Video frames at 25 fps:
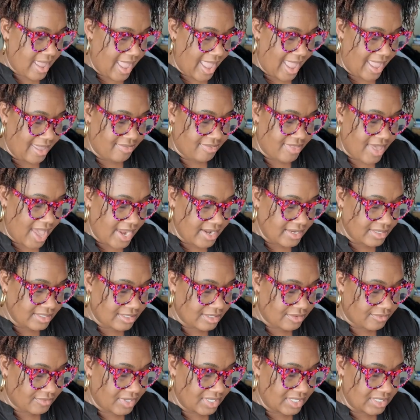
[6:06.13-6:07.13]
And that
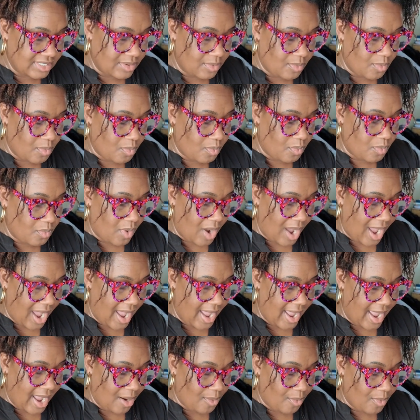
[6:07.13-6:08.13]
is the reason
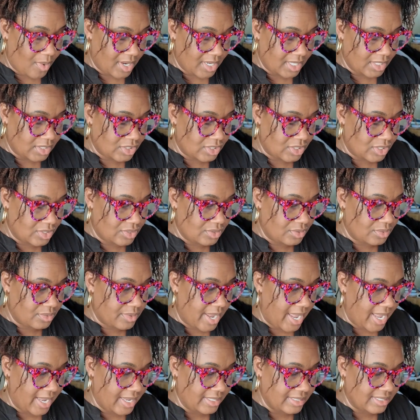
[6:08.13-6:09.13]
why I wanted to
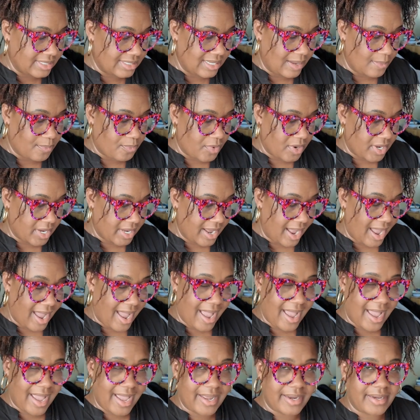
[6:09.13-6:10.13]
do a separate
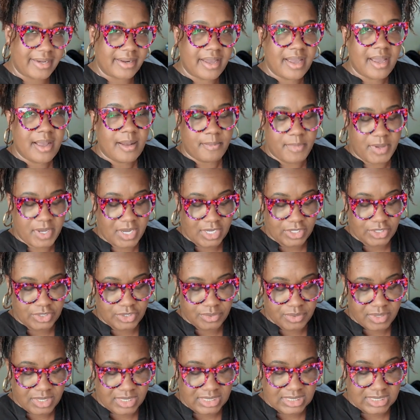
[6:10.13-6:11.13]
guide,
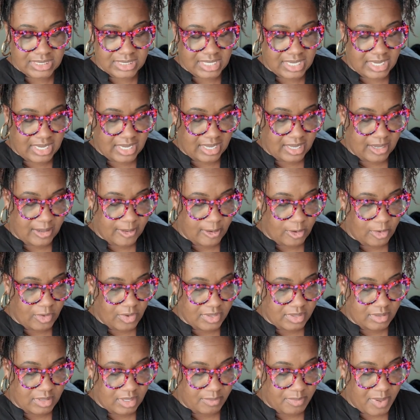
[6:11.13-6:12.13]
because you can see
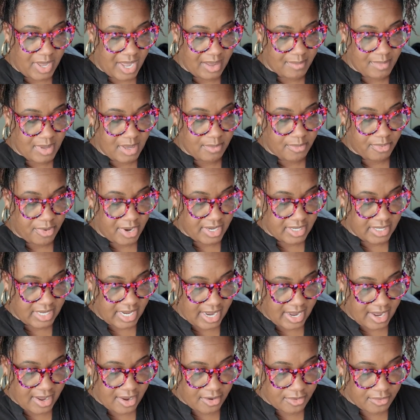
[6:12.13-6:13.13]
on the payment
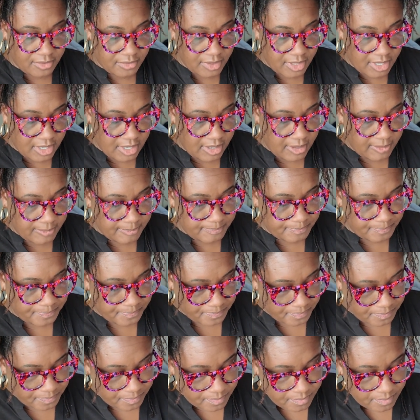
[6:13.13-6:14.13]
breakdown,
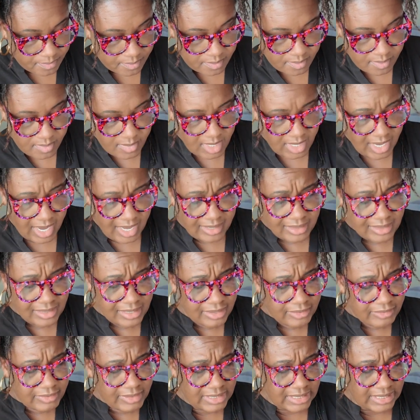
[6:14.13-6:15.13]
I
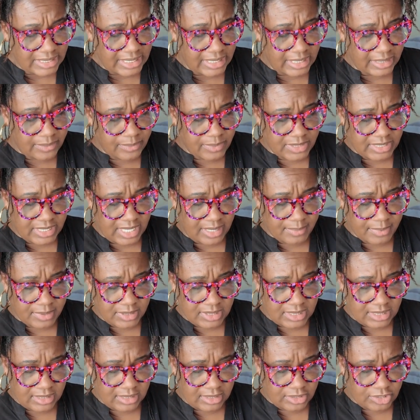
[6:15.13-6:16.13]
literally was able
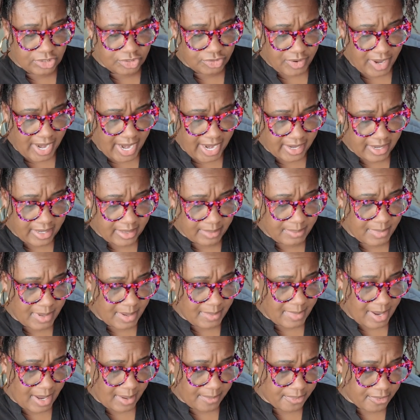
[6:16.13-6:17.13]
to track
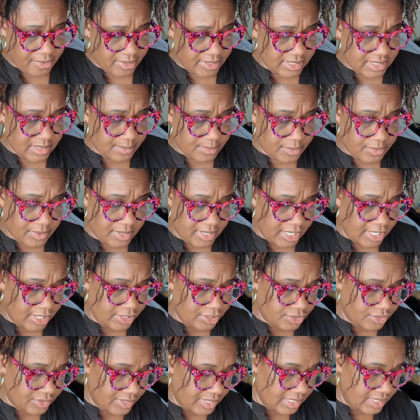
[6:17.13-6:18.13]
my principal and
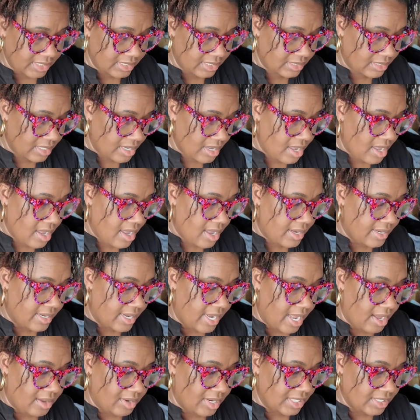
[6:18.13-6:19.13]
interest.
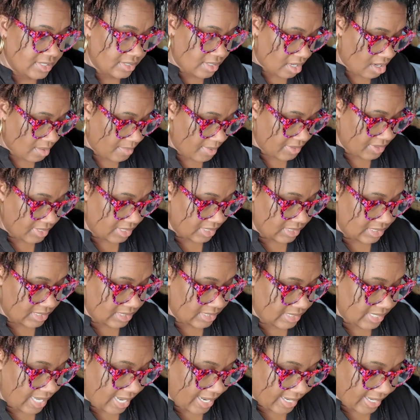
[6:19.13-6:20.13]
Now let's talk about the
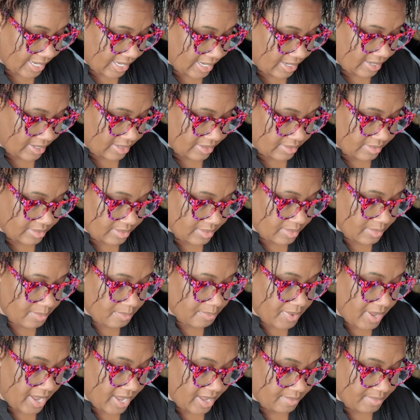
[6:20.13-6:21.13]
second
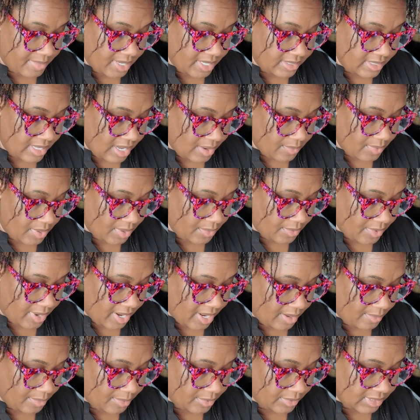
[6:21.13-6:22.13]
payment that we were
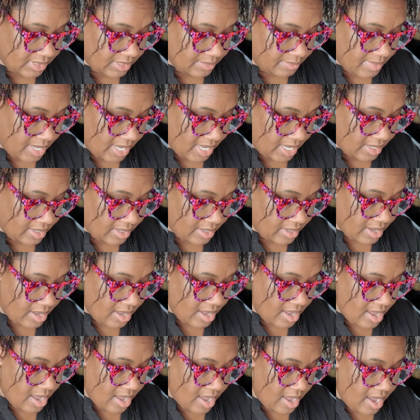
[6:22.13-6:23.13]
able to make,
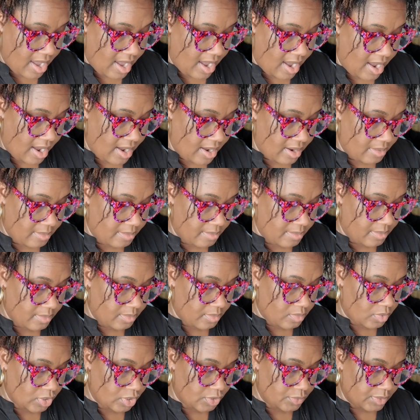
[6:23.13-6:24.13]

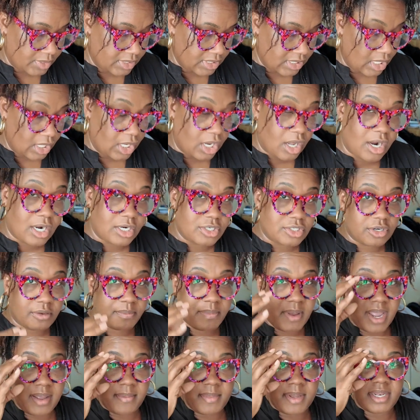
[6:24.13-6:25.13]
which was the larger
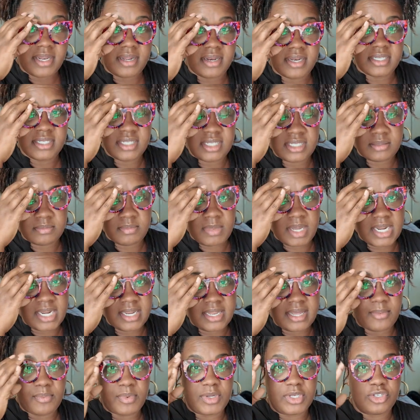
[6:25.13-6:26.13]
payment. Now this is
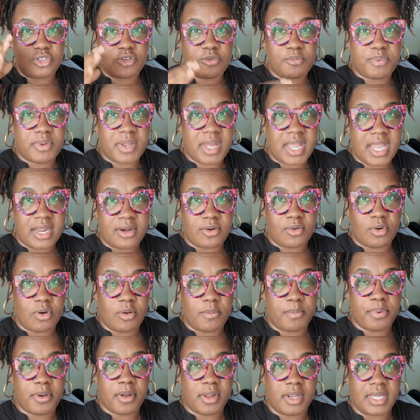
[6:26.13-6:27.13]
money that we do plan
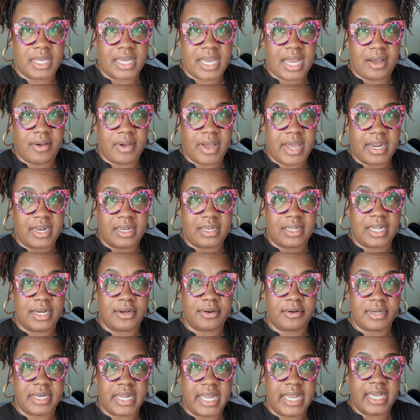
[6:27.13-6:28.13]
on pulling out at a
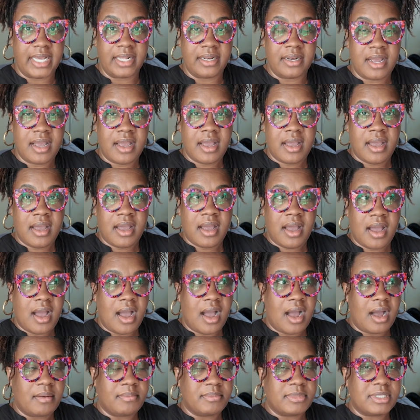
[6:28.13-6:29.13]
later date
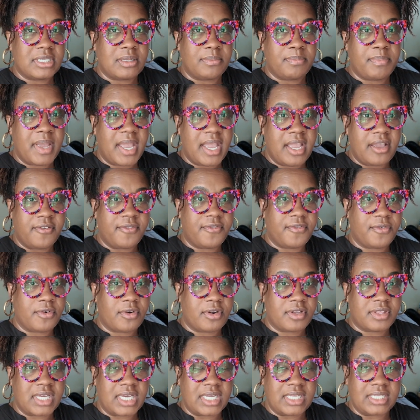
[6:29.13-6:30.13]
to pay
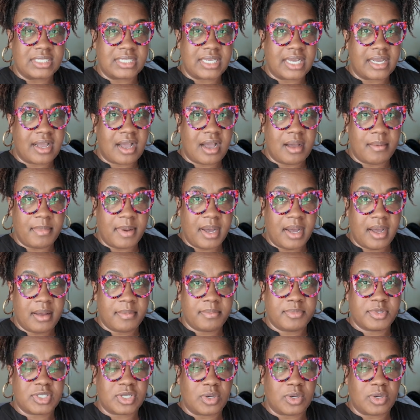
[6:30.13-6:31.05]
for things that come up.